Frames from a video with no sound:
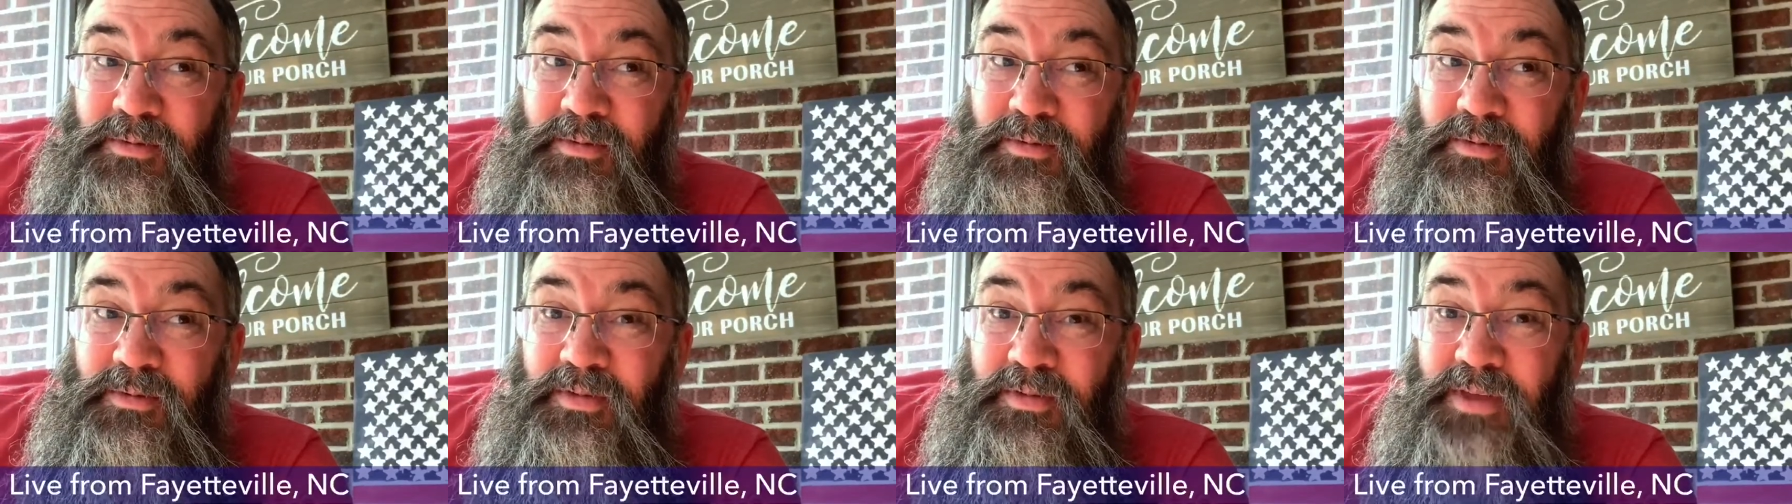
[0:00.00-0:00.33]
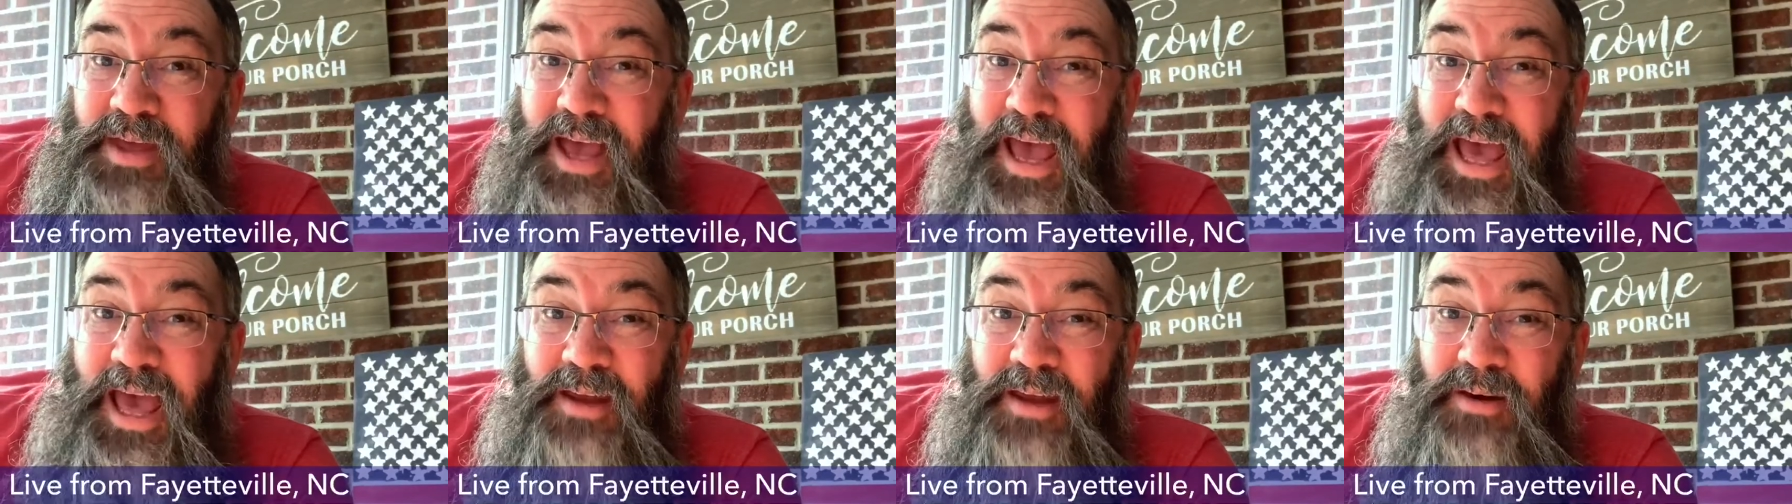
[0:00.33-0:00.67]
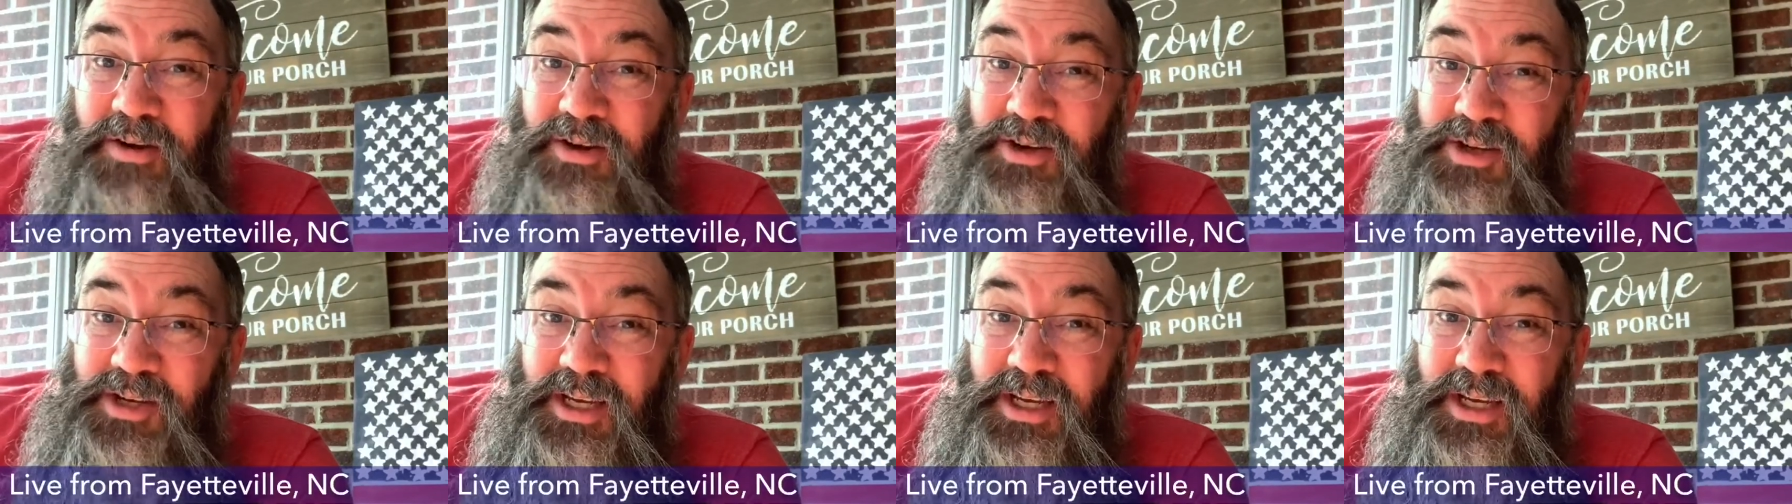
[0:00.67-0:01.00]
the
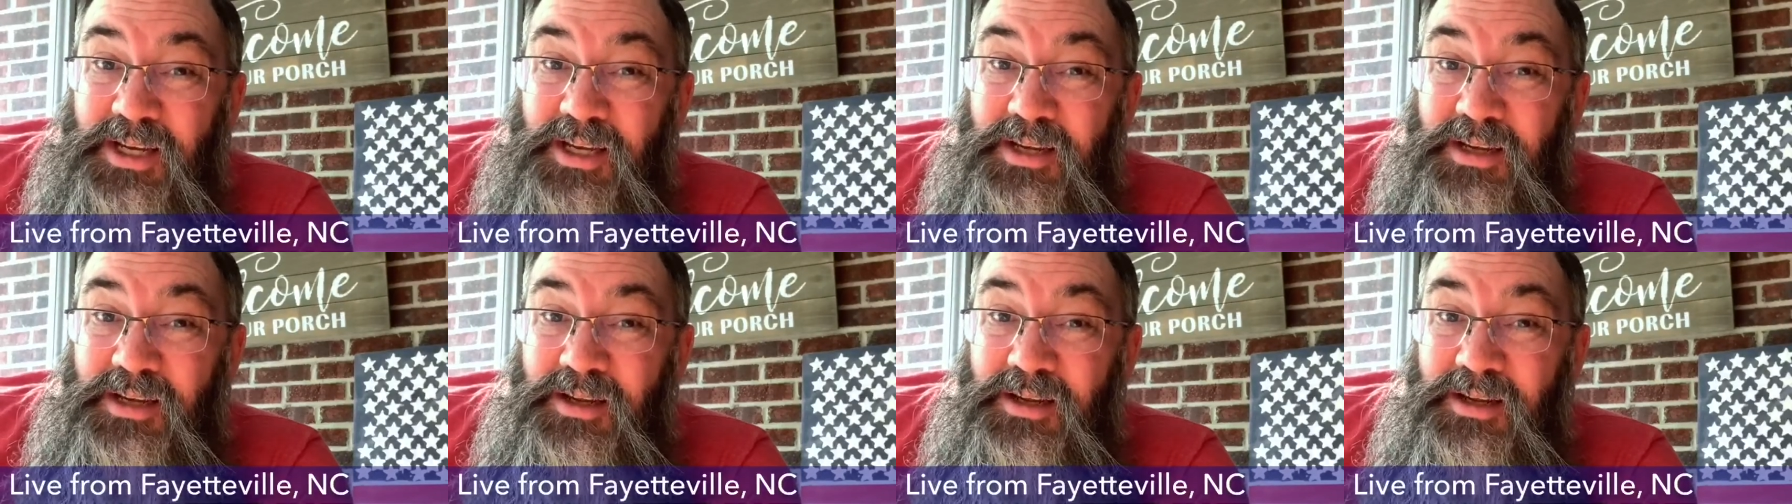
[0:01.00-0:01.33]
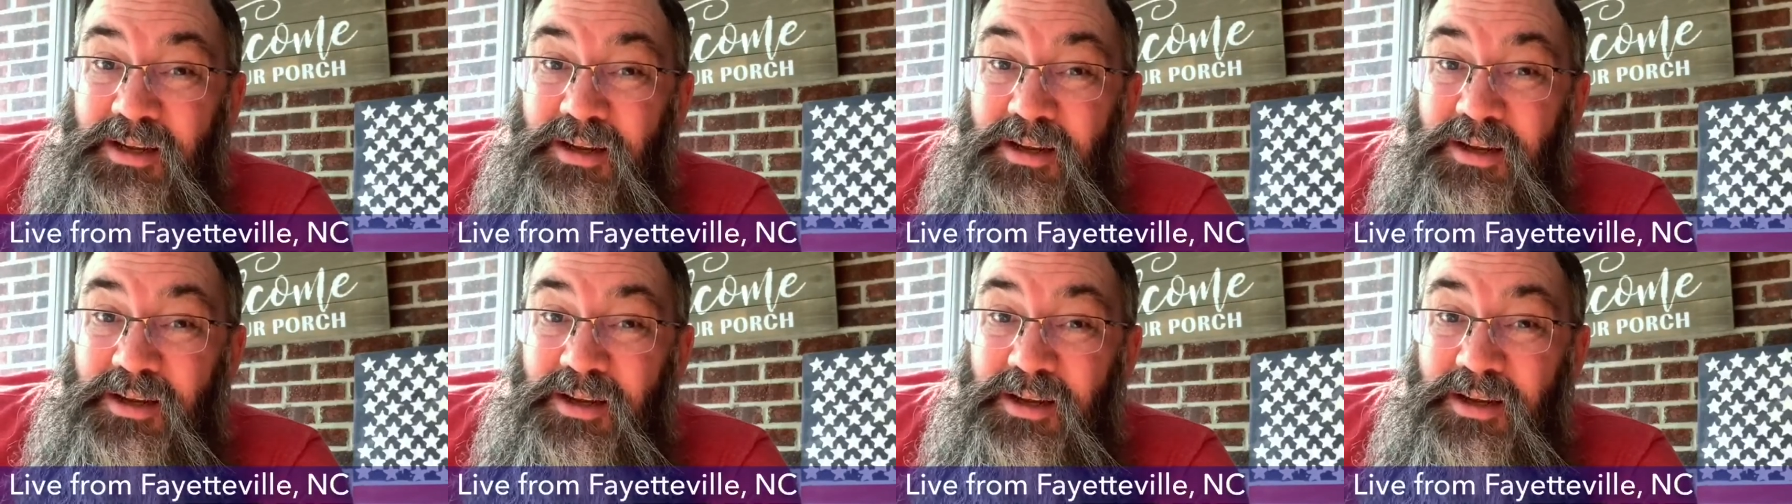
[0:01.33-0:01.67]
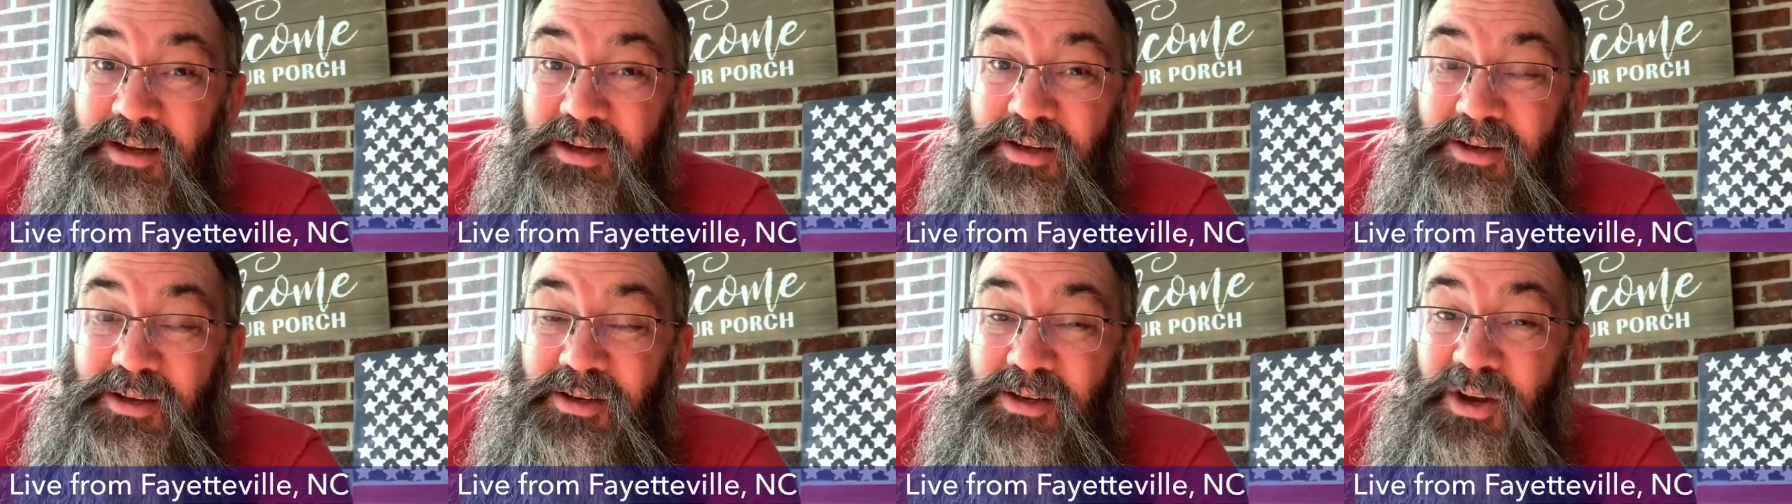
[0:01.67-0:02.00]
energy
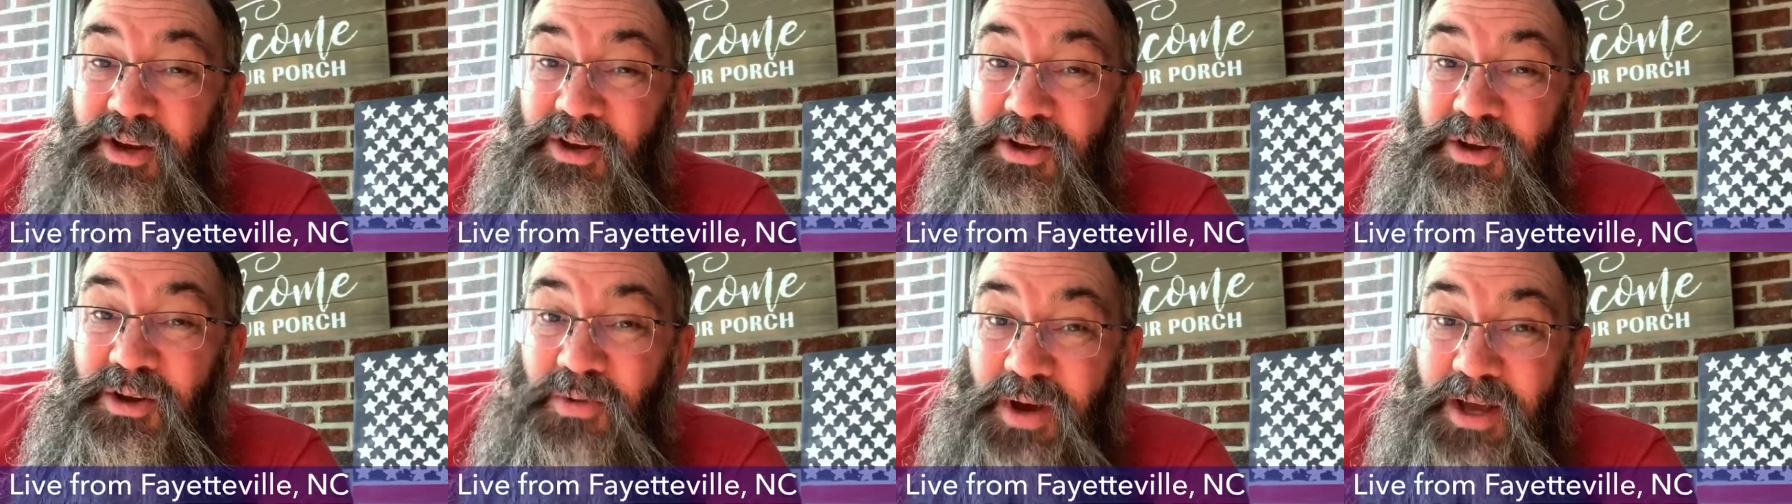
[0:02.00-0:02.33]
to do